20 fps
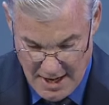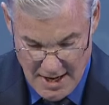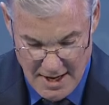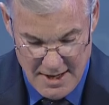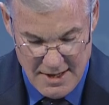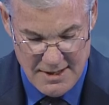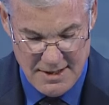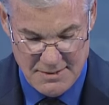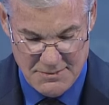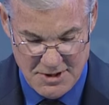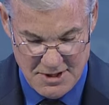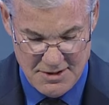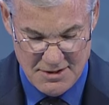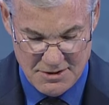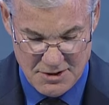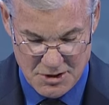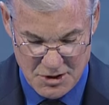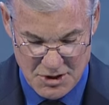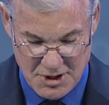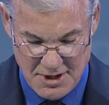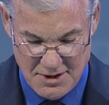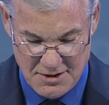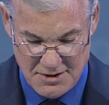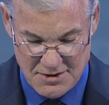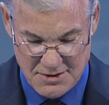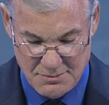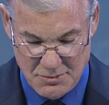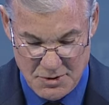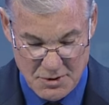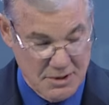I am here to share
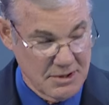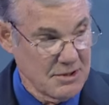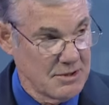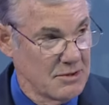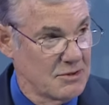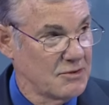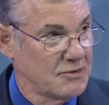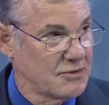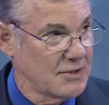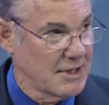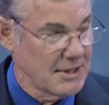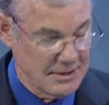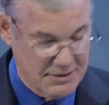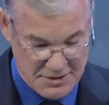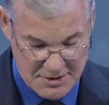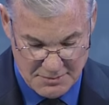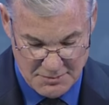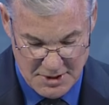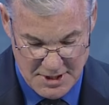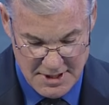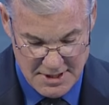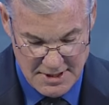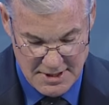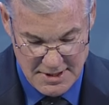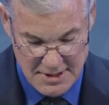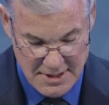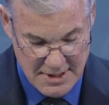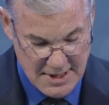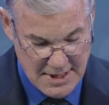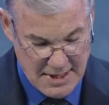some good news and some
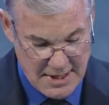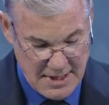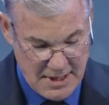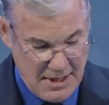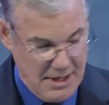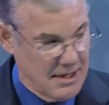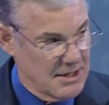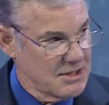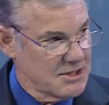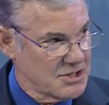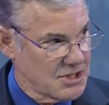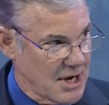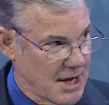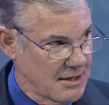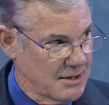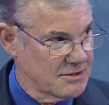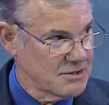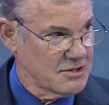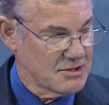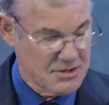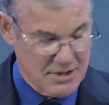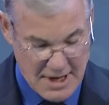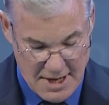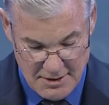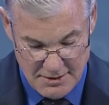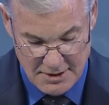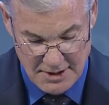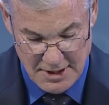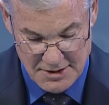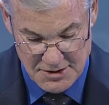key challenges, to
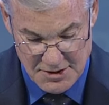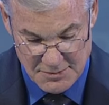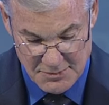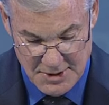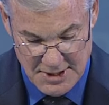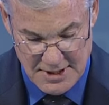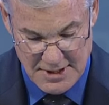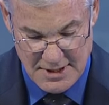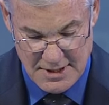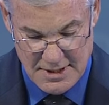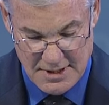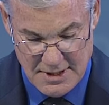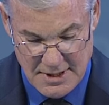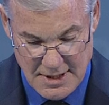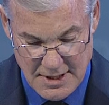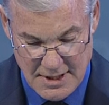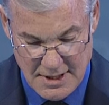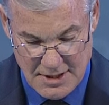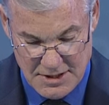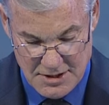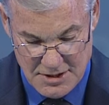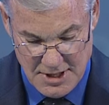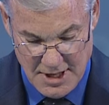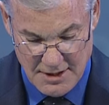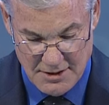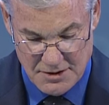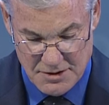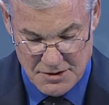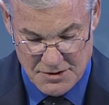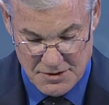outline some key
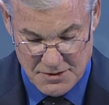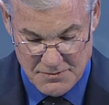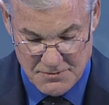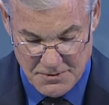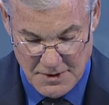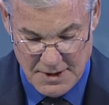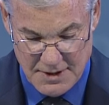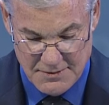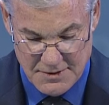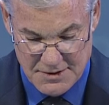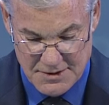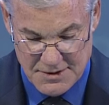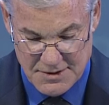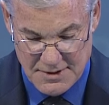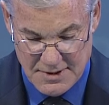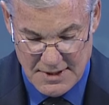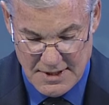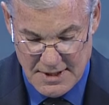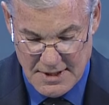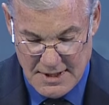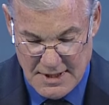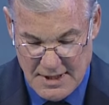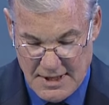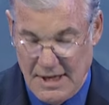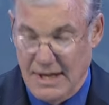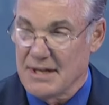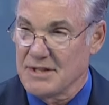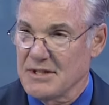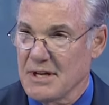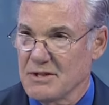challenges in front of us.
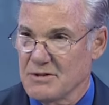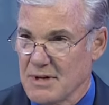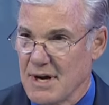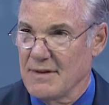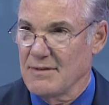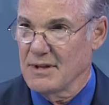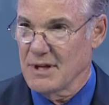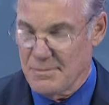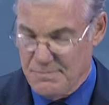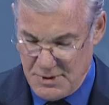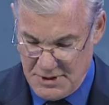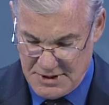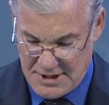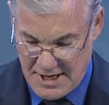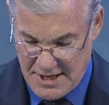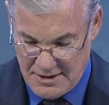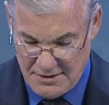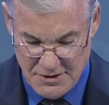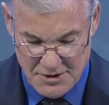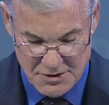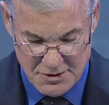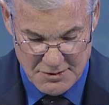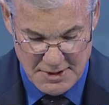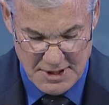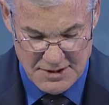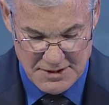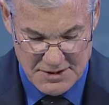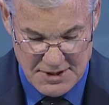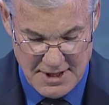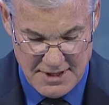And as I travel up and down this
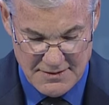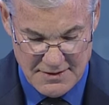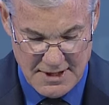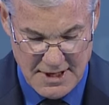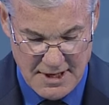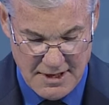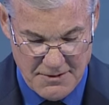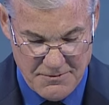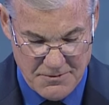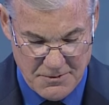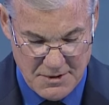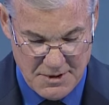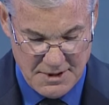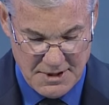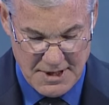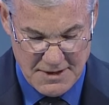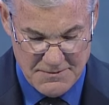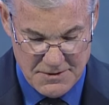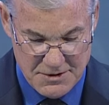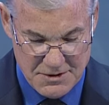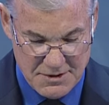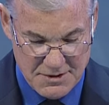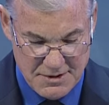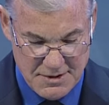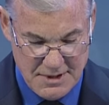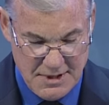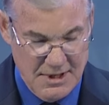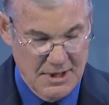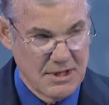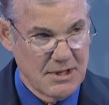great state of California, I visit